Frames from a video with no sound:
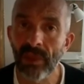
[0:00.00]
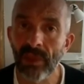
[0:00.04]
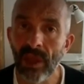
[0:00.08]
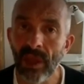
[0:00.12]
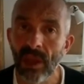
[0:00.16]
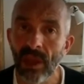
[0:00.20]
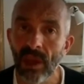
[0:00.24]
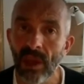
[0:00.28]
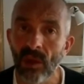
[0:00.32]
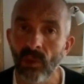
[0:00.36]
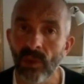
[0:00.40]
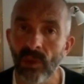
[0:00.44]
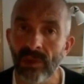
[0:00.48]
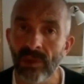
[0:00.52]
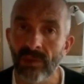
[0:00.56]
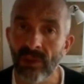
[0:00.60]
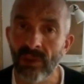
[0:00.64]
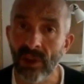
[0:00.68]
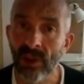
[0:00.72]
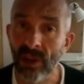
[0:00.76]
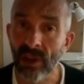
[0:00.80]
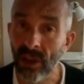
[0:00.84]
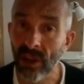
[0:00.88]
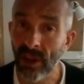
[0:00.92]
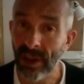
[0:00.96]
We've done
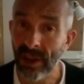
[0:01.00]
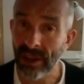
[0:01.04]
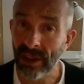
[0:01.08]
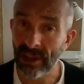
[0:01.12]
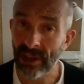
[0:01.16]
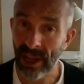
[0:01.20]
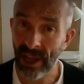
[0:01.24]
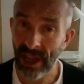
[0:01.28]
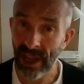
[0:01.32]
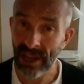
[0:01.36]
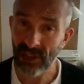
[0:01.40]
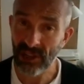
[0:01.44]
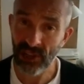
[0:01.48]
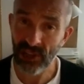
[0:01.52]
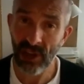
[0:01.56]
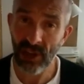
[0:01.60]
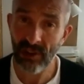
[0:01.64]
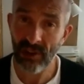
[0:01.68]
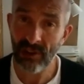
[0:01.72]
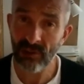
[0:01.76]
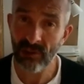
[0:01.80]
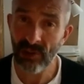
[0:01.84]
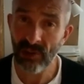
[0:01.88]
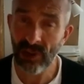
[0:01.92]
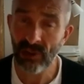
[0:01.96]
a lot in HR and
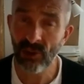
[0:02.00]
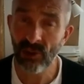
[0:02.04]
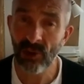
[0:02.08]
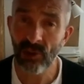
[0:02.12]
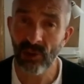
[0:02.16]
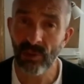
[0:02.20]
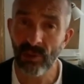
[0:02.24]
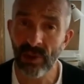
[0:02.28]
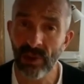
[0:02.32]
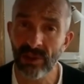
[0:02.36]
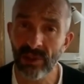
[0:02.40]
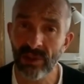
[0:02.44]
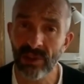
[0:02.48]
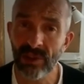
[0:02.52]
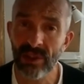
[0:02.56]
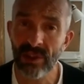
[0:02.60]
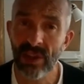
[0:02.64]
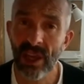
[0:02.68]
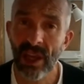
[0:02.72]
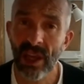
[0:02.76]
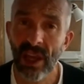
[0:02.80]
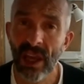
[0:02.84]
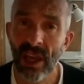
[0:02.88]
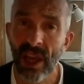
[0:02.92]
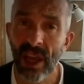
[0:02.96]
recruitment,
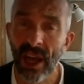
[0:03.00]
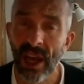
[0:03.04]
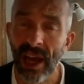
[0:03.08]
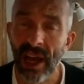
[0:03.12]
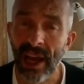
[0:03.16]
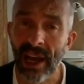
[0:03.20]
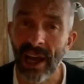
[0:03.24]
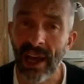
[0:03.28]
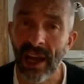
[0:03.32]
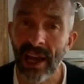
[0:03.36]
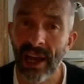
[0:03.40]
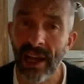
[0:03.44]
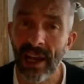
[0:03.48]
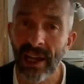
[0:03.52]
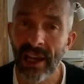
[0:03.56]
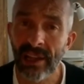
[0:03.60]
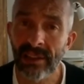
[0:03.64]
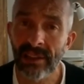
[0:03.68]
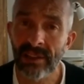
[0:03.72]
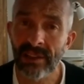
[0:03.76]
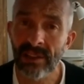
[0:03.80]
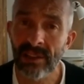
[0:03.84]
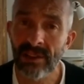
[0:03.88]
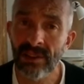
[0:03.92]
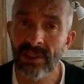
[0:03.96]

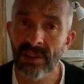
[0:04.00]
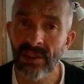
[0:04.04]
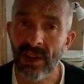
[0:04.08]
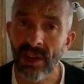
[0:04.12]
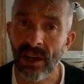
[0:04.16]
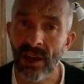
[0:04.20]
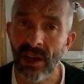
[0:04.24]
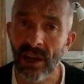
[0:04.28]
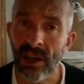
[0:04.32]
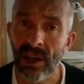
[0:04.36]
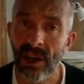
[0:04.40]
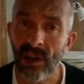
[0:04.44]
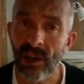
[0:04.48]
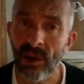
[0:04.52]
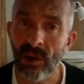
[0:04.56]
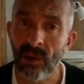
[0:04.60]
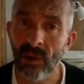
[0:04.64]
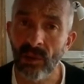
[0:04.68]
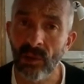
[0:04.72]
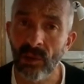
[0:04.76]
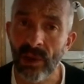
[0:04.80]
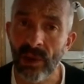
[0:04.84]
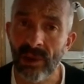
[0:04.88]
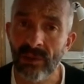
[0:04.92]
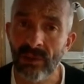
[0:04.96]
and
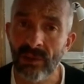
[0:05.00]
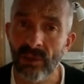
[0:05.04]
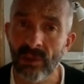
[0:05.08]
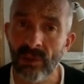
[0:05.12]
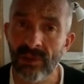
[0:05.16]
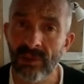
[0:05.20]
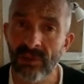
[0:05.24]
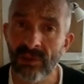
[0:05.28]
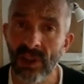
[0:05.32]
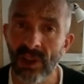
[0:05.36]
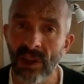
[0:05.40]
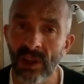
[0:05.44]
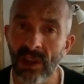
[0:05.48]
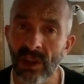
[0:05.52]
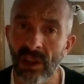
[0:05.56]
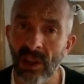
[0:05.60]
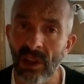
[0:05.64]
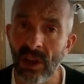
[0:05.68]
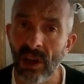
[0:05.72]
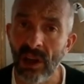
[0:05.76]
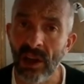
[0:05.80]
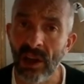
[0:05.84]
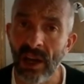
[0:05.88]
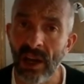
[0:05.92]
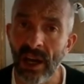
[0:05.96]
we've done a
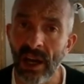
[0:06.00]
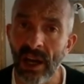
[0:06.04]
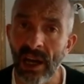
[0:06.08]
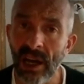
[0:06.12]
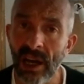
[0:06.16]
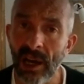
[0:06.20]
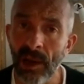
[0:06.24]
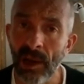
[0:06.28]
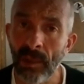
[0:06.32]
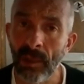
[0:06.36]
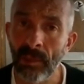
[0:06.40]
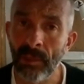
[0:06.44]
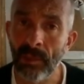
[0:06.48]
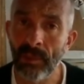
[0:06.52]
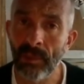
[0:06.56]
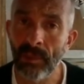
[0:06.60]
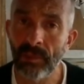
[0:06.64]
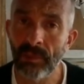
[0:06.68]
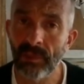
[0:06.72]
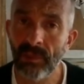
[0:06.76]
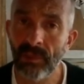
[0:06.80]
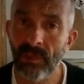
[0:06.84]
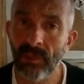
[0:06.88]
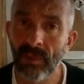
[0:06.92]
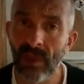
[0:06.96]
lot
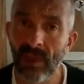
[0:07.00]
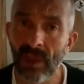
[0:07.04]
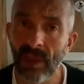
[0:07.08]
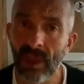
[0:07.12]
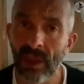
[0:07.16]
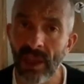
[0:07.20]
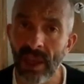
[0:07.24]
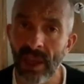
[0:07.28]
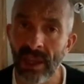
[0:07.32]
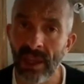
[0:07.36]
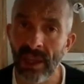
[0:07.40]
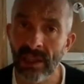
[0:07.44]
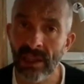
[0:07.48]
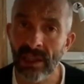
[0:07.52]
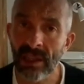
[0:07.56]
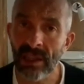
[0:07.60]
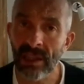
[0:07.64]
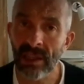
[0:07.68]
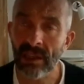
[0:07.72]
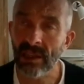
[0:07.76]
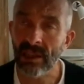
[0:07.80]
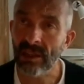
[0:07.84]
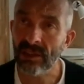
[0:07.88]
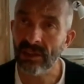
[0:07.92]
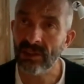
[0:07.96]
in
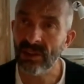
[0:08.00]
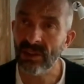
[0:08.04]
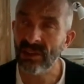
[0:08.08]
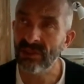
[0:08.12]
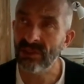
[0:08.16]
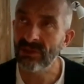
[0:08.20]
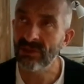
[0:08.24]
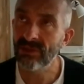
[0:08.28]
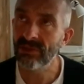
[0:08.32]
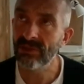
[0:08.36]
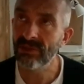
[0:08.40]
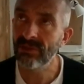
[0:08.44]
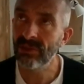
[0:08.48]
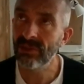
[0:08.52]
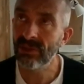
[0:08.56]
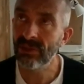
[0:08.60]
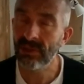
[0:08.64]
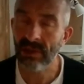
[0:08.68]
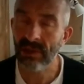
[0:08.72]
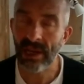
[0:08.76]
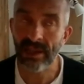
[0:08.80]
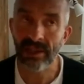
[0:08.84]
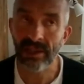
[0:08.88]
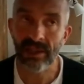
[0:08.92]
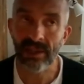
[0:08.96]
a sort of,
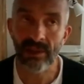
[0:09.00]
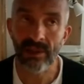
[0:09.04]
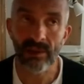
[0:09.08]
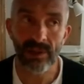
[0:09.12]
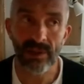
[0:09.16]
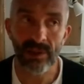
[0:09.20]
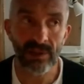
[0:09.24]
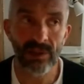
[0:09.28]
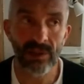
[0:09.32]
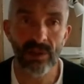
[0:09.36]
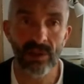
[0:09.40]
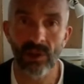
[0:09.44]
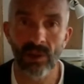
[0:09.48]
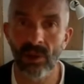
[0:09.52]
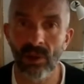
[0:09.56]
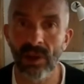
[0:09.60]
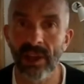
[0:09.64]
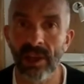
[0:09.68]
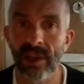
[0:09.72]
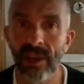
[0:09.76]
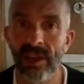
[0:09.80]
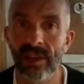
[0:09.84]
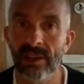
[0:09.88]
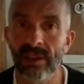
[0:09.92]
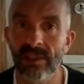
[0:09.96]
I don't know what you call
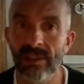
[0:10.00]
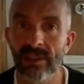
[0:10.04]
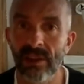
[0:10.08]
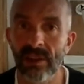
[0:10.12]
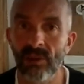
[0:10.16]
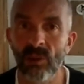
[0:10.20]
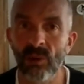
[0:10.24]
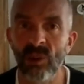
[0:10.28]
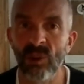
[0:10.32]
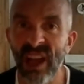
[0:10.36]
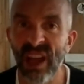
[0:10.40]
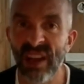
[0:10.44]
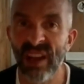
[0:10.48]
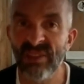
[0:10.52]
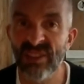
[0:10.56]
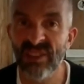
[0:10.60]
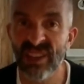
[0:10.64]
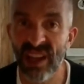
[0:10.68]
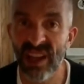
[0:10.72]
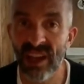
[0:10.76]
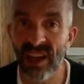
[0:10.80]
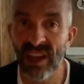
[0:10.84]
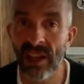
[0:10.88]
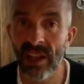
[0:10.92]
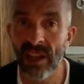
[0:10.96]
it, a general
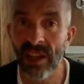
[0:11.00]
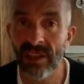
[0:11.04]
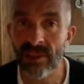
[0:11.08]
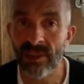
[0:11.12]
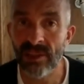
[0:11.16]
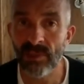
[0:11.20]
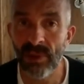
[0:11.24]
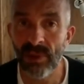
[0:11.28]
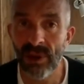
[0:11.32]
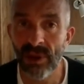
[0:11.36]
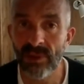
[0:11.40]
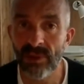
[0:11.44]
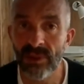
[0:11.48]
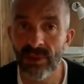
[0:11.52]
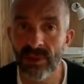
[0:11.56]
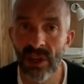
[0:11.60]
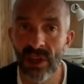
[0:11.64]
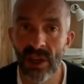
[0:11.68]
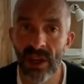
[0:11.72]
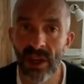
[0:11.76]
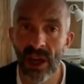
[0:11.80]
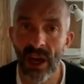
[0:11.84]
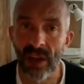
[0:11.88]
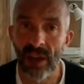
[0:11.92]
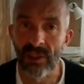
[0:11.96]
lifestyle, I suppose,
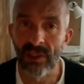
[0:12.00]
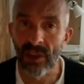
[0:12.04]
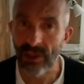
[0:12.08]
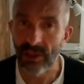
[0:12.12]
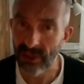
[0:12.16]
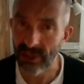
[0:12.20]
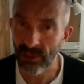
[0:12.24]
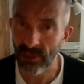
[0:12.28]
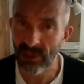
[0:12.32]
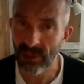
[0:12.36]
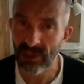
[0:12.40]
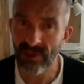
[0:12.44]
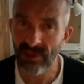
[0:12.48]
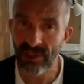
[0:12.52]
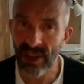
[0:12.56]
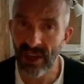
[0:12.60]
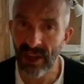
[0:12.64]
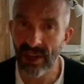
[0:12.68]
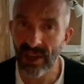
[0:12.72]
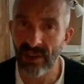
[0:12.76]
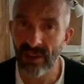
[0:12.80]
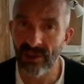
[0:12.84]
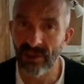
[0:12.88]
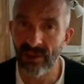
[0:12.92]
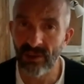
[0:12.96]
and not so much of that
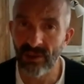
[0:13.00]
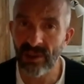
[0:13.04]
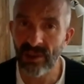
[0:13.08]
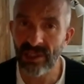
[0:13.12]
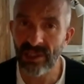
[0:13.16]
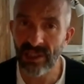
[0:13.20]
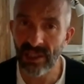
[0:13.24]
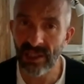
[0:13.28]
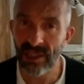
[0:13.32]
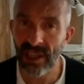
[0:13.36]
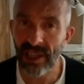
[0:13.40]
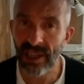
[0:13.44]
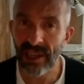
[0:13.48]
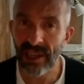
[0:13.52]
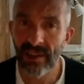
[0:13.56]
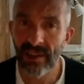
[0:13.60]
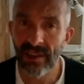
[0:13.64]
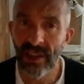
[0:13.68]
recently.